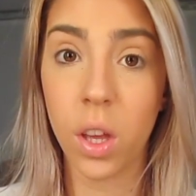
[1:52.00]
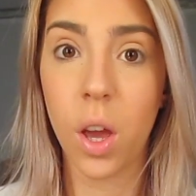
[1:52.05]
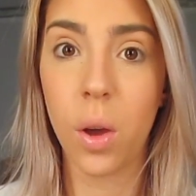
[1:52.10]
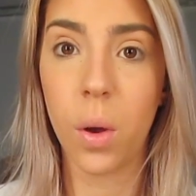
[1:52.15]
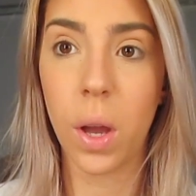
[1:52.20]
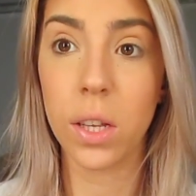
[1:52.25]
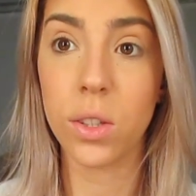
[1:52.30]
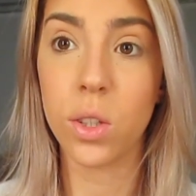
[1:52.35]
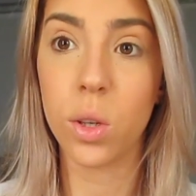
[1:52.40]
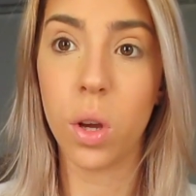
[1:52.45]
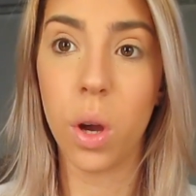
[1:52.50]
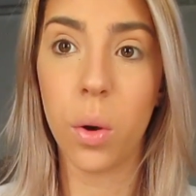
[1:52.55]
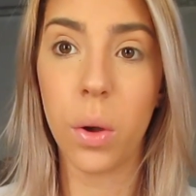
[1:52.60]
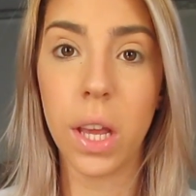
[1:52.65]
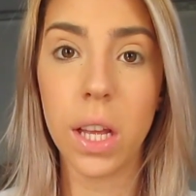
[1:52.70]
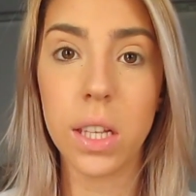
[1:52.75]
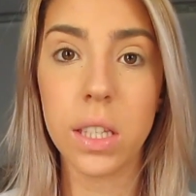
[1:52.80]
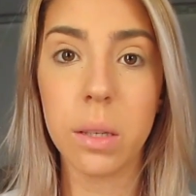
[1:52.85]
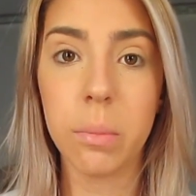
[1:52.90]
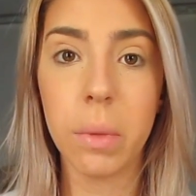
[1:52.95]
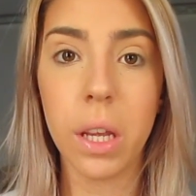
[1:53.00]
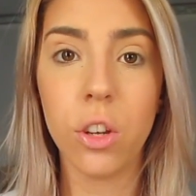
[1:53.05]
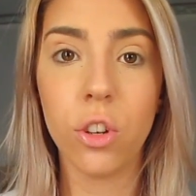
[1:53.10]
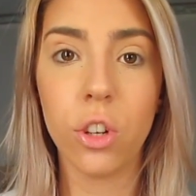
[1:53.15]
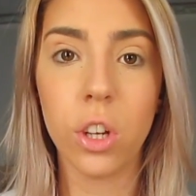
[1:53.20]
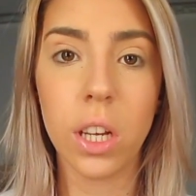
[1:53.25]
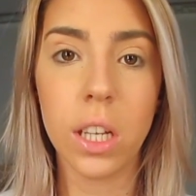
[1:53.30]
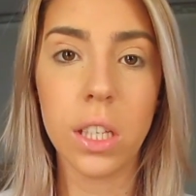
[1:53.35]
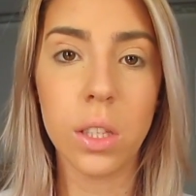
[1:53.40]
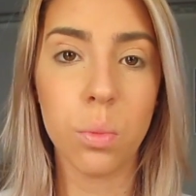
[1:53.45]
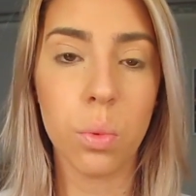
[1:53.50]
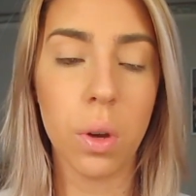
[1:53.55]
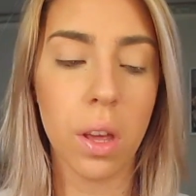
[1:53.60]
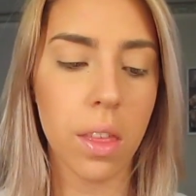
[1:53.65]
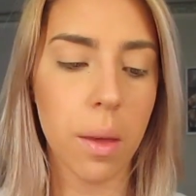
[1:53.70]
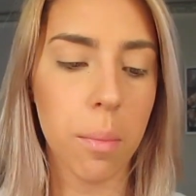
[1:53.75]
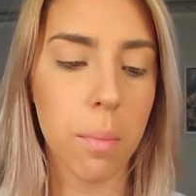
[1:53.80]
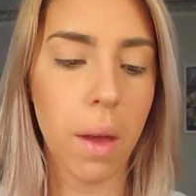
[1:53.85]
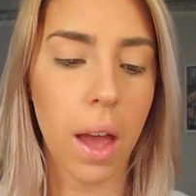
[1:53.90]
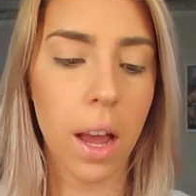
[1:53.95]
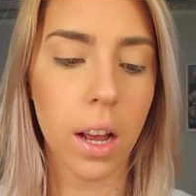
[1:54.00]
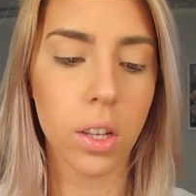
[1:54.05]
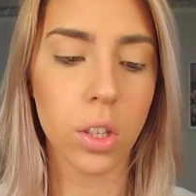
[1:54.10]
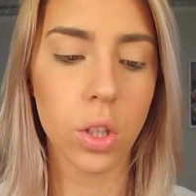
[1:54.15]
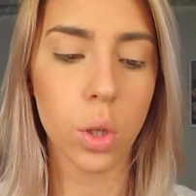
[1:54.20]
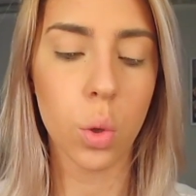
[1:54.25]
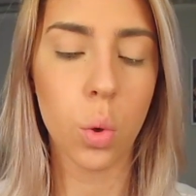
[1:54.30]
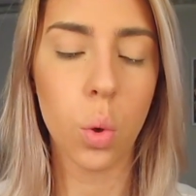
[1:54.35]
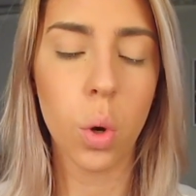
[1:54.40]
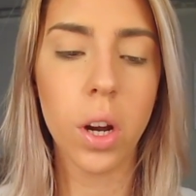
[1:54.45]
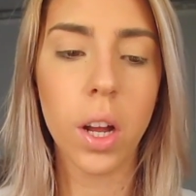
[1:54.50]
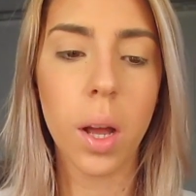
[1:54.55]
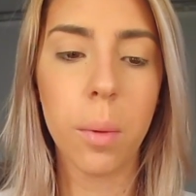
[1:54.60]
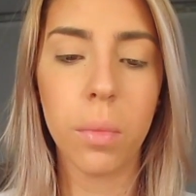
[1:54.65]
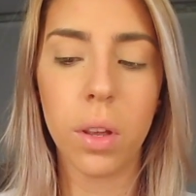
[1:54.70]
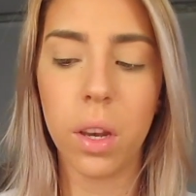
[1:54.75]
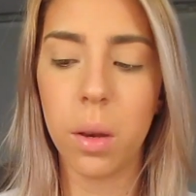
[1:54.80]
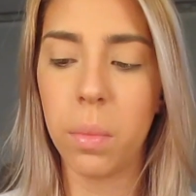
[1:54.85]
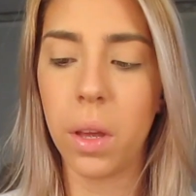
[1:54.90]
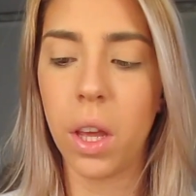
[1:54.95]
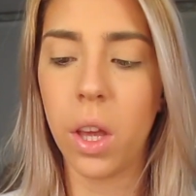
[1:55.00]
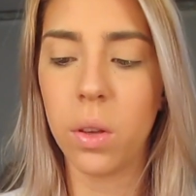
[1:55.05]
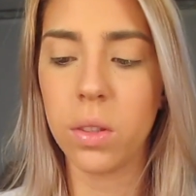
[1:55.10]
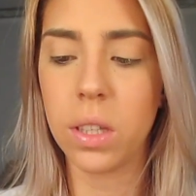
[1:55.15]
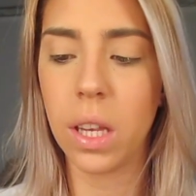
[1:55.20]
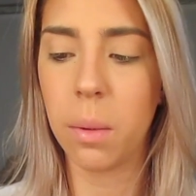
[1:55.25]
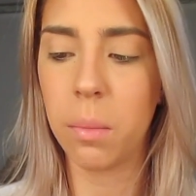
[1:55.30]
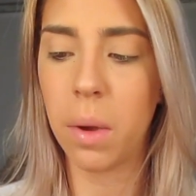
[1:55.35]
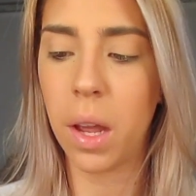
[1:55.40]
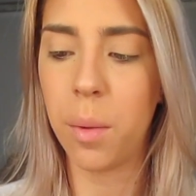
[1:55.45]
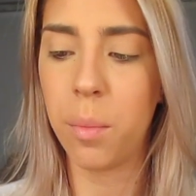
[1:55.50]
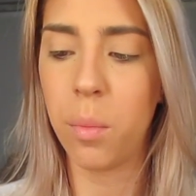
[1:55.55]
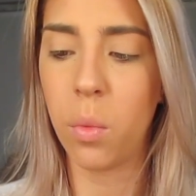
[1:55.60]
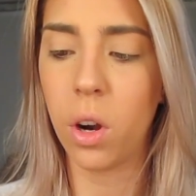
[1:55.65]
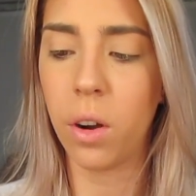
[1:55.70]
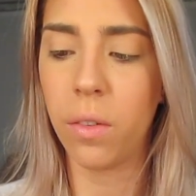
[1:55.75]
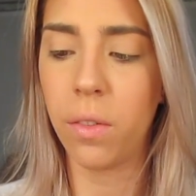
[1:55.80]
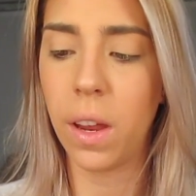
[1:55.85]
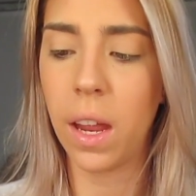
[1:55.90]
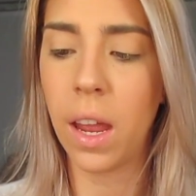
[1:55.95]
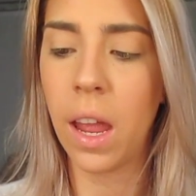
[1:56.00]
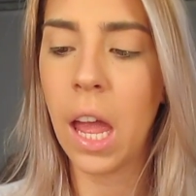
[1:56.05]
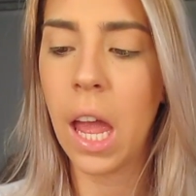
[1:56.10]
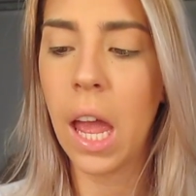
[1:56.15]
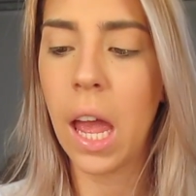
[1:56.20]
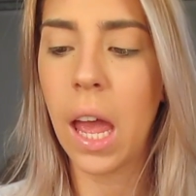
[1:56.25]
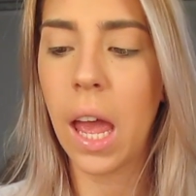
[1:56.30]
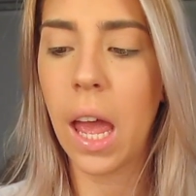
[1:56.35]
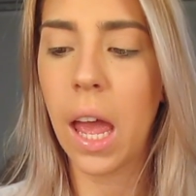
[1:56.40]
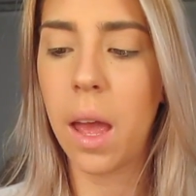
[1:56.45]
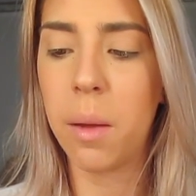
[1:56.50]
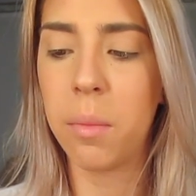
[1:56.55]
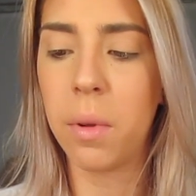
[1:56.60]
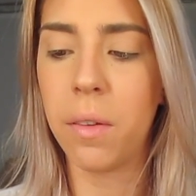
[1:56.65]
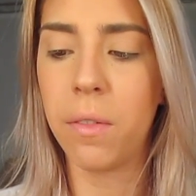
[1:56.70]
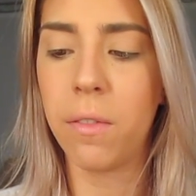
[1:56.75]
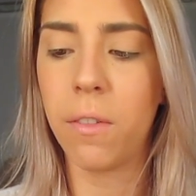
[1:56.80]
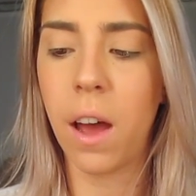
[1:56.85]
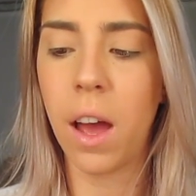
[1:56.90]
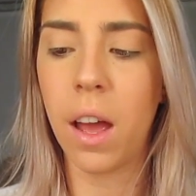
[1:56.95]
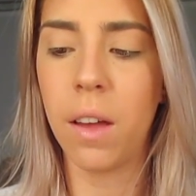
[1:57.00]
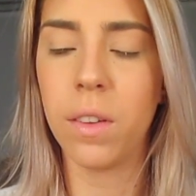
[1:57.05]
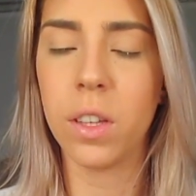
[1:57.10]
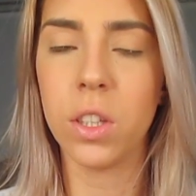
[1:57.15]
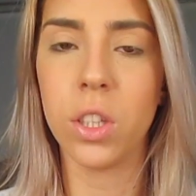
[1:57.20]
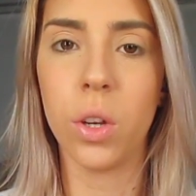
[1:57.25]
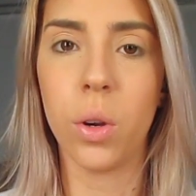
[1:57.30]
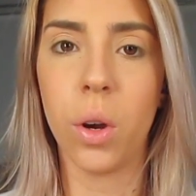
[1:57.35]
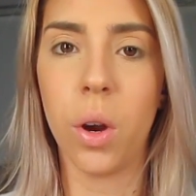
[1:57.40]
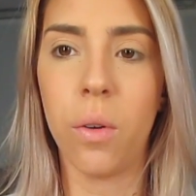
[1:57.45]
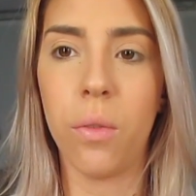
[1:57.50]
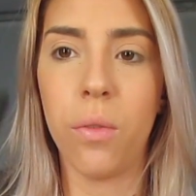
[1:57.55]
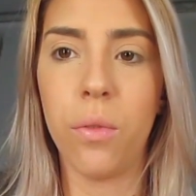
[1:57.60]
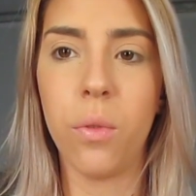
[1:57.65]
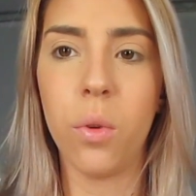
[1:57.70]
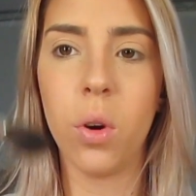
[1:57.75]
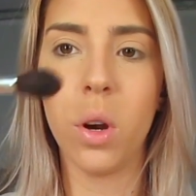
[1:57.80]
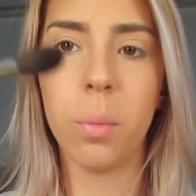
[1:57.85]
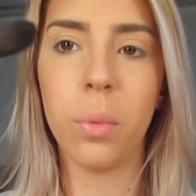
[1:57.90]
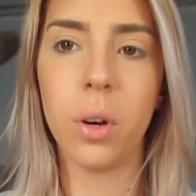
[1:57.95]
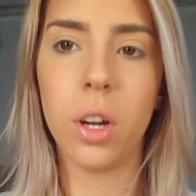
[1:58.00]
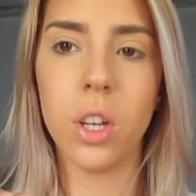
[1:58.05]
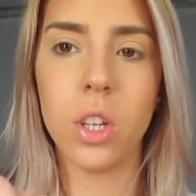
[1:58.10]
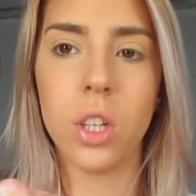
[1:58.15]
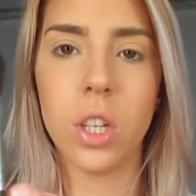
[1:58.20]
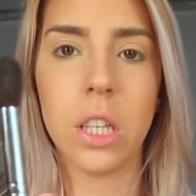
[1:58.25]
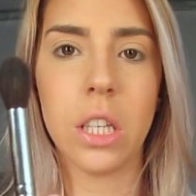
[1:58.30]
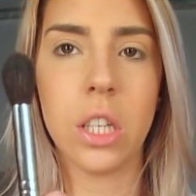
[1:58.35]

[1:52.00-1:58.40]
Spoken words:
Okay, so going into my crease with MAC's Cork, I'm going to be using my Morphe M504 brush.